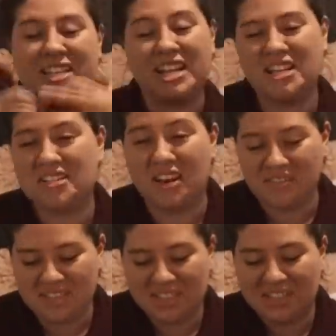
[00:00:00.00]
Dani's
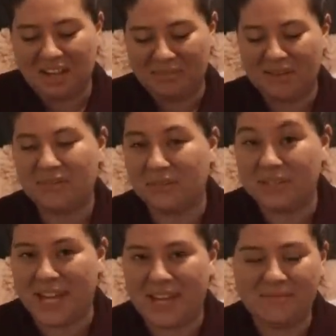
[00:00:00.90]
obviously not my full
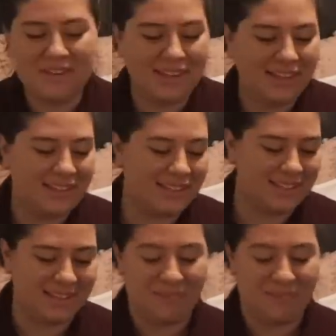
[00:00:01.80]
name and it's